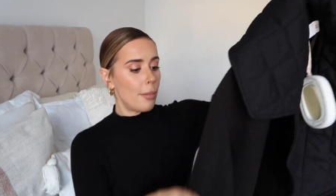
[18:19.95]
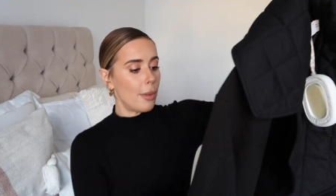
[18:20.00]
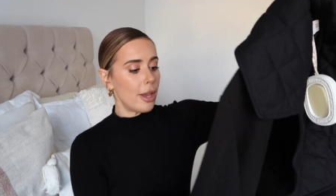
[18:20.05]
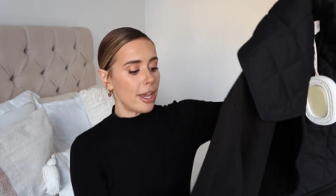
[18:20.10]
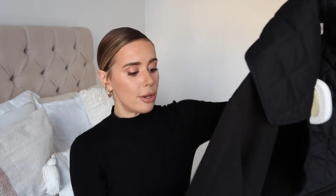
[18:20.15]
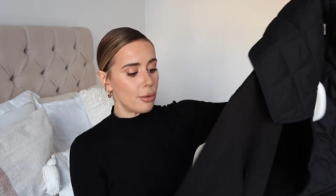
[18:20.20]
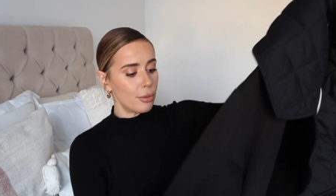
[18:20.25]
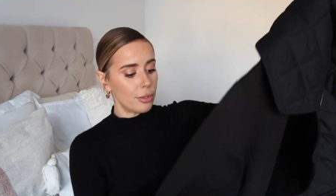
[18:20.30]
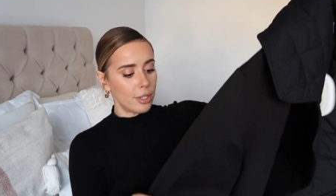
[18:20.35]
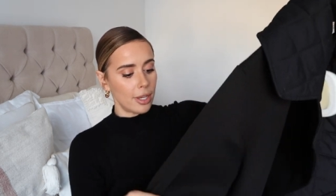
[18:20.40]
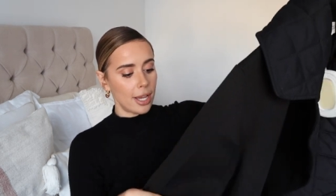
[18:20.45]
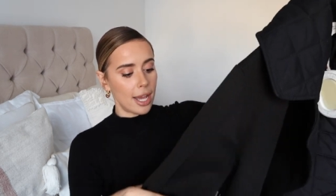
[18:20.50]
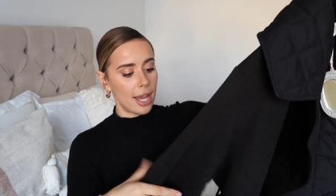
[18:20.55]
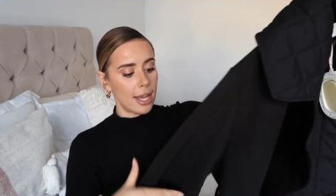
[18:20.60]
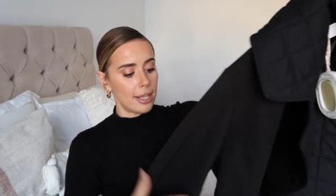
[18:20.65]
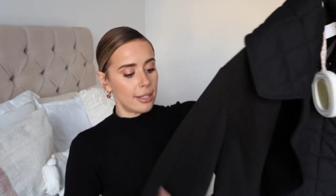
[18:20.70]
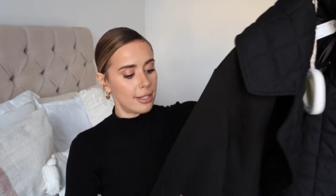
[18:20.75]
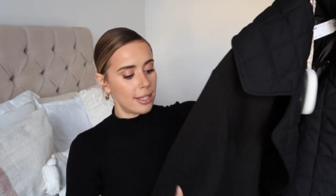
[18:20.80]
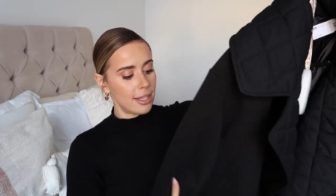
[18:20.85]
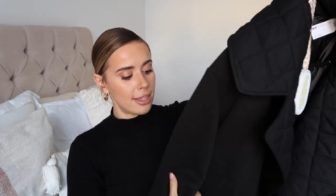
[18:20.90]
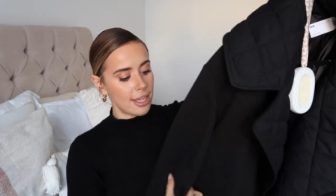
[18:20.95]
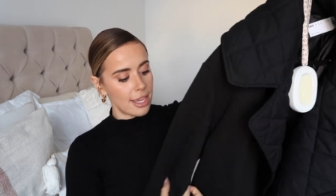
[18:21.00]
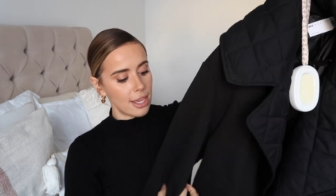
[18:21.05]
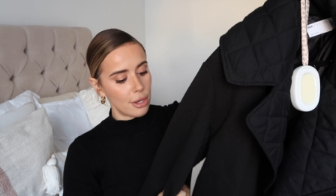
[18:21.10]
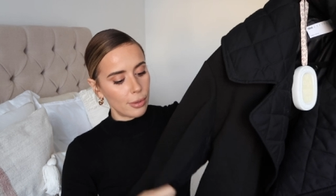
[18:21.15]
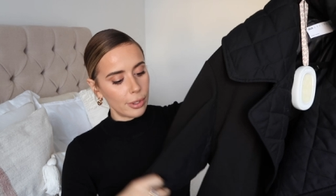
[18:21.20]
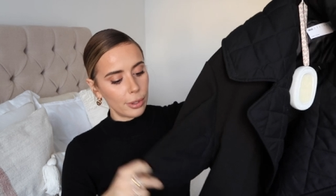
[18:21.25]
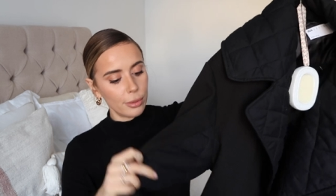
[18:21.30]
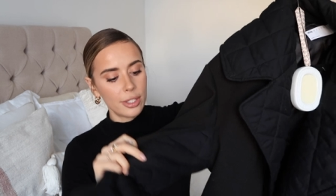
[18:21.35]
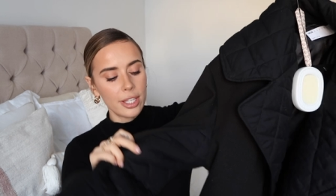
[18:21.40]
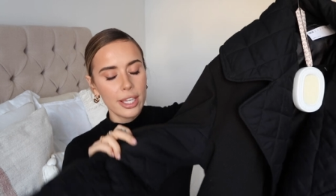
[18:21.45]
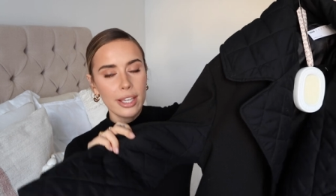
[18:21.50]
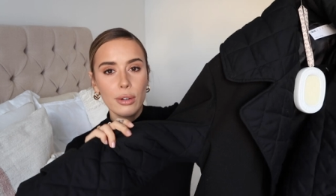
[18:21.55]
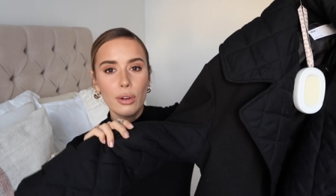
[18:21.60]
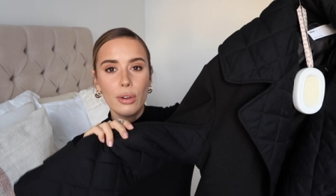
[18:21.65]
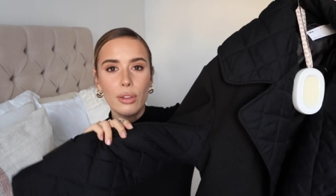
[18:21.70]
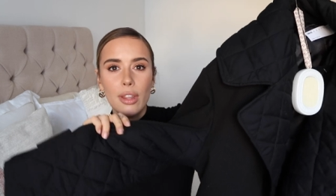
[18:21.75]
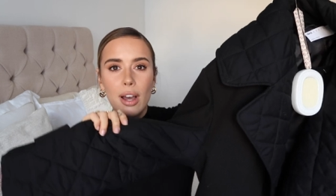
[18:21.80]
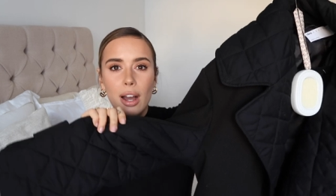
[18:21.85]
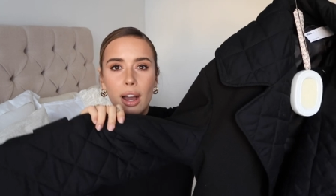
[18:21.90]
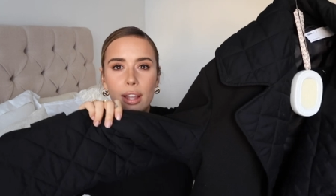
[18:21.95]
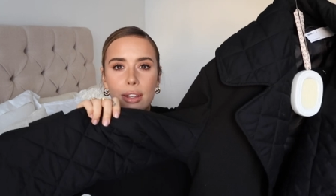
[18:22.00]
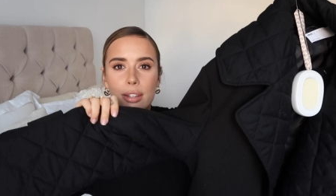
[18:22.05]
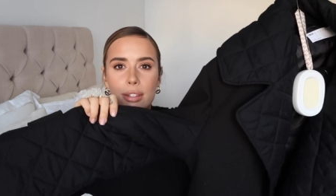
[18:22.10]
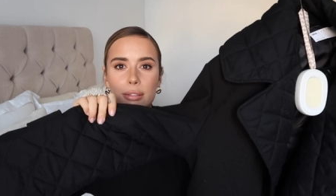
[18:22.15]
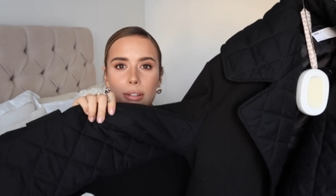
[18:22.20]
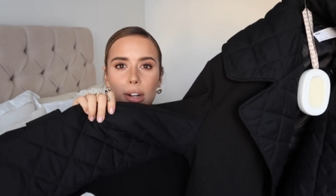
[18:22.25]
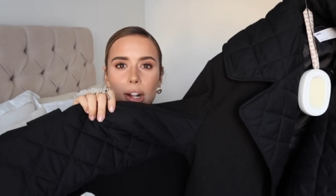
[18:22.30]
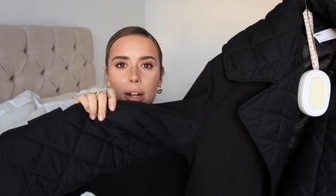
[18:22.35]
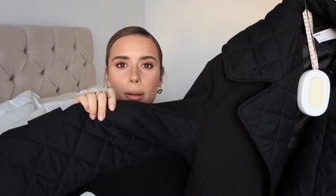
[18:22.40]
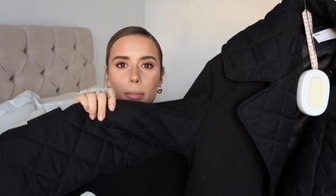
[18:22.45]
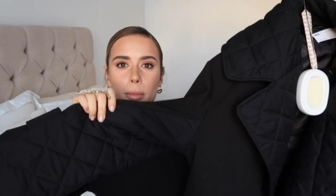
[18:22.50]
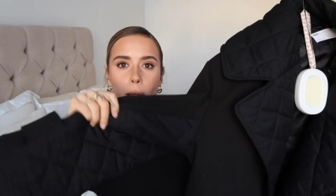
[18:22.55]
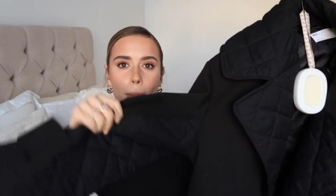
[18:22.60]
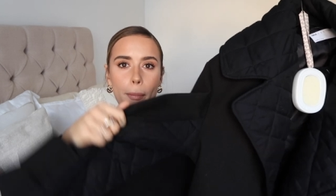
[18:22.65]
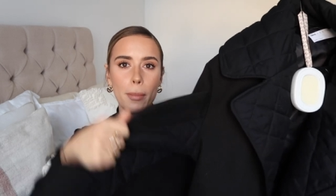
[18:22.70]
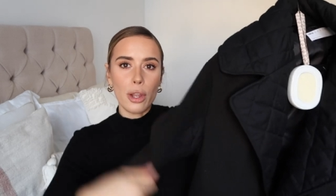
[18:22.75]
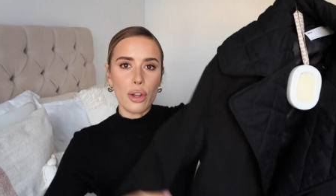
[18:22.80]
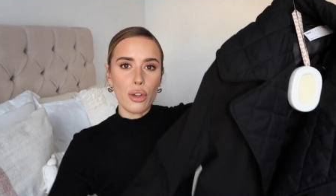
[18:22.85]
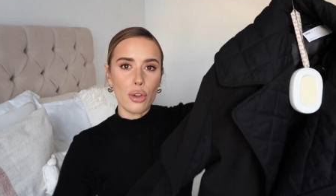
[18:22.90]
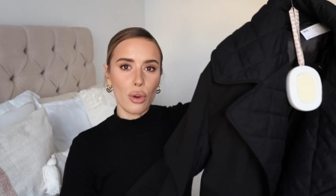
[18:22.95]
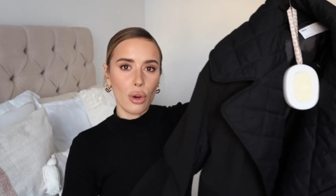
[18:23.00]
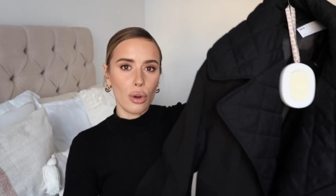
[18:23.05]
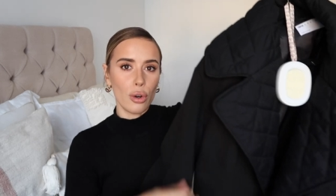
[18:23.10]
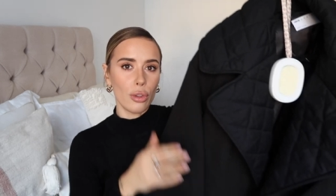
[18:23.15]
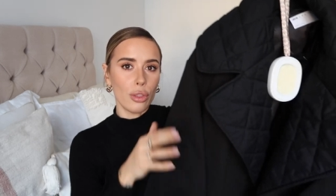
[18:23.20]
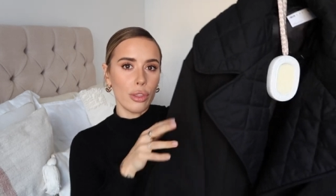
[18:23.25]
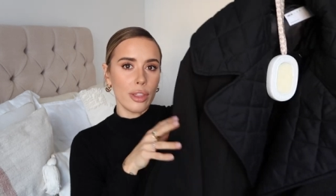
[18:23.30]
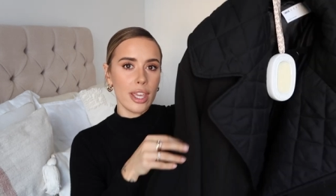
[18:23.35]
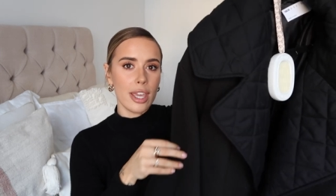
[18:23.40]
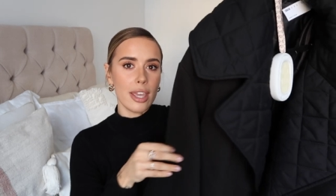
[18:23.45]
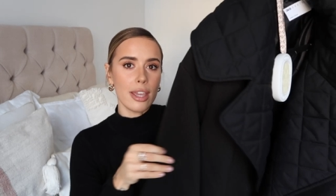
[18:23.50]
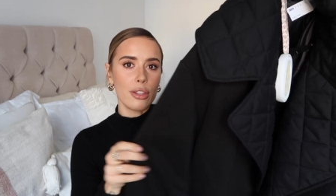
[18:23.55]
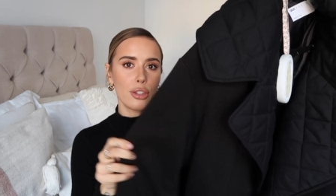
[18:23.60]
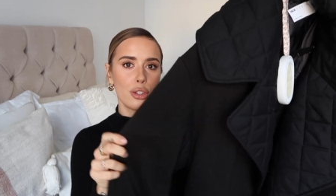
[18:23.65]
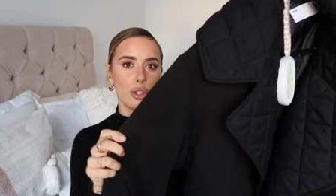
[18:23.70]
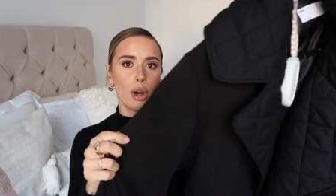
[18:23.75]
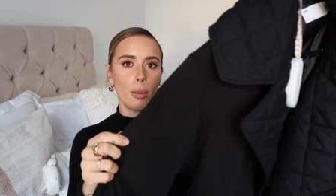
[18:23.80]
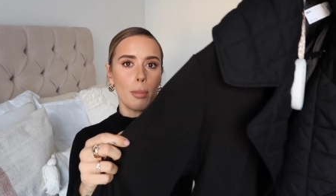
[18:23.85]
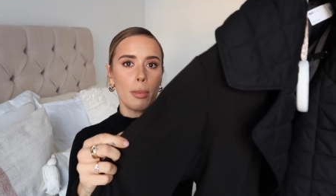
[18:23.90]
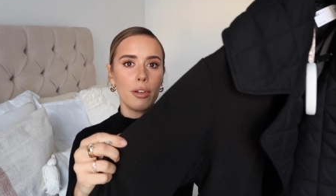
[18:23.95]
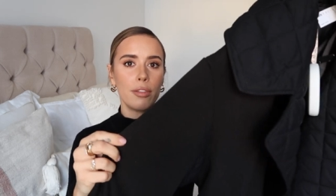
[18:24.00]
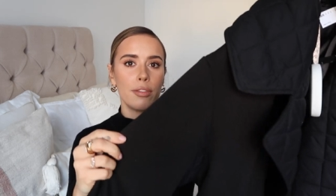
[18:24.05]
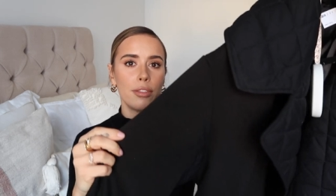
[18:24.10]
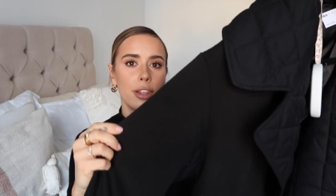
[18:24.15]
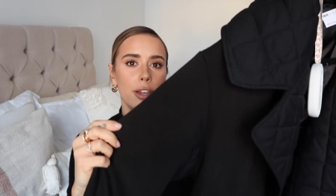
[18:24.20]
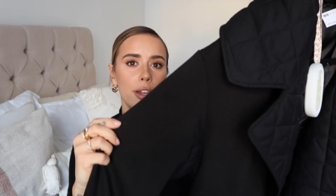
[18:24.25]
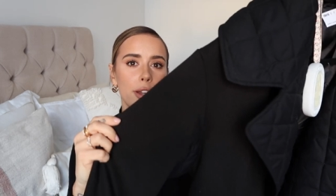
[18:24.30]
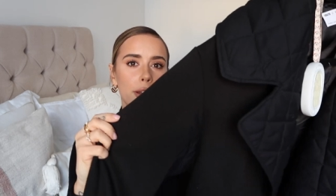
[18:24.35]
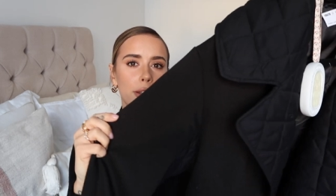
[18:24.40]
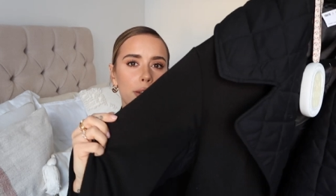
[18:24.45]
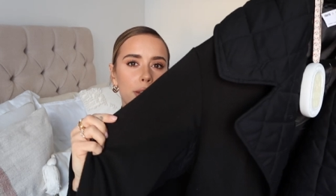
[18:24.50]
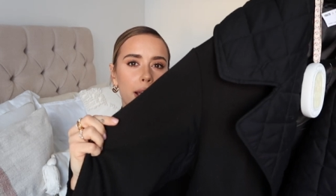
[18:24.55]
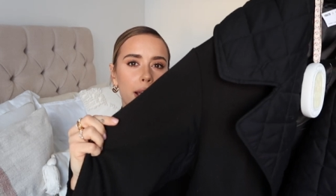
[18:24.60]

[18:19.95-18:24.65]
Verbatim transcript: but it also has the quilting on the underarm but not on the top of the